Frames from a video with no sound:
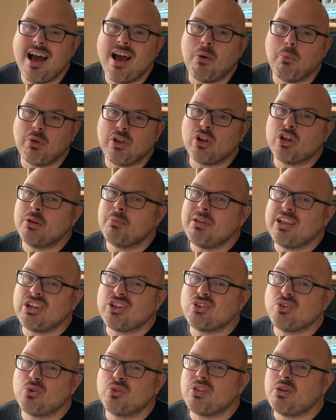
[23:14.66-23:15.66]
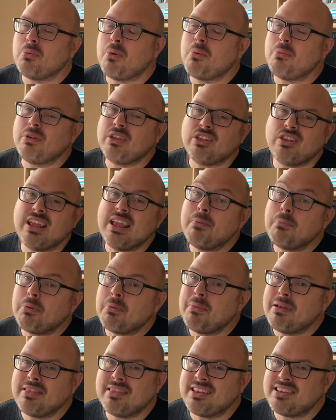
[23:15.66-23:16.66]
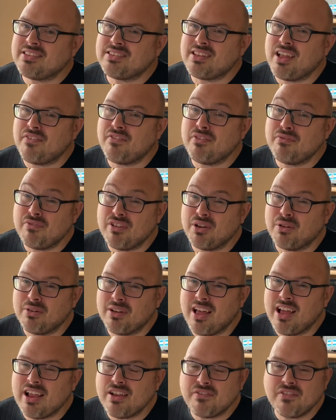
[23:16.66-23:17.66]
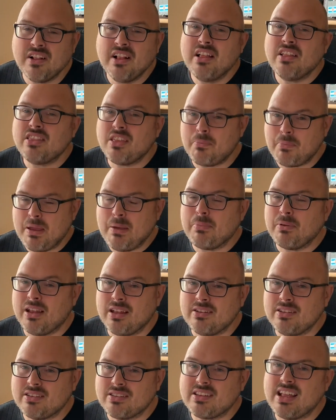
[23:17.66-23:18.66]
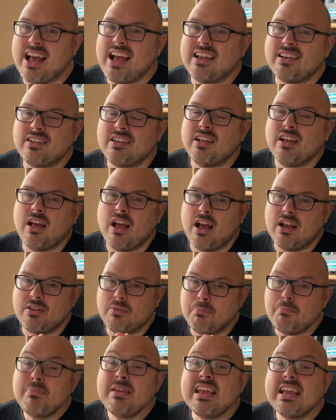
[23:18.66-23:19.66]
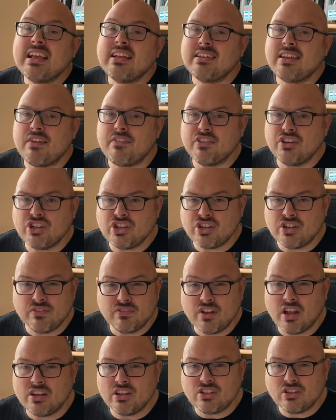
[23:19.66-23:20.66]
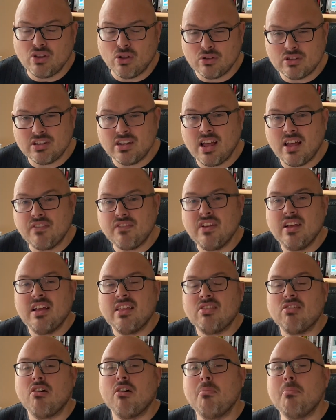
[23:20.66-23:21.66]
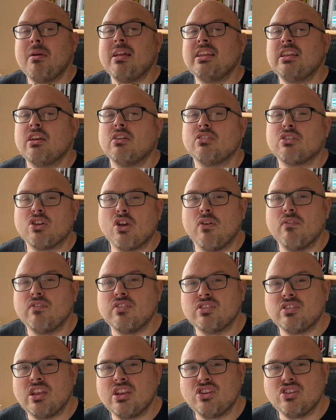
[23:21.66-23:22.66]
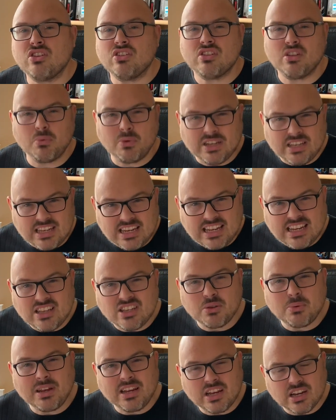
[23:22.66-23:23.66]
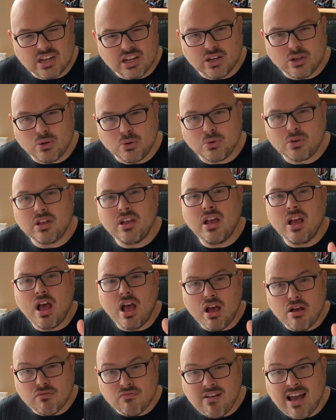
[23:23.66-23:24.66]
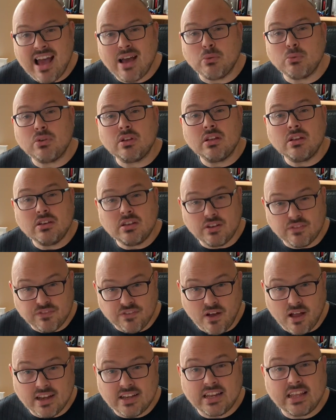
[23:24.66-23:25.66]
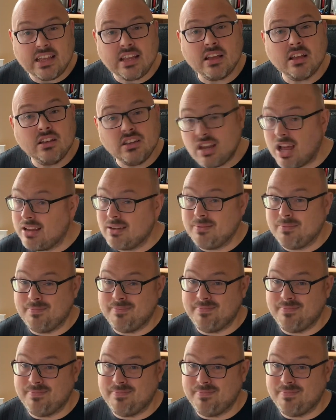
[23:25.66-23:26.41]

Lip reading: We've got to make sure that when we implement this stuff in real life, that people understand a mere definition of done is not enough. There are many other conversations that we need to include around defining done.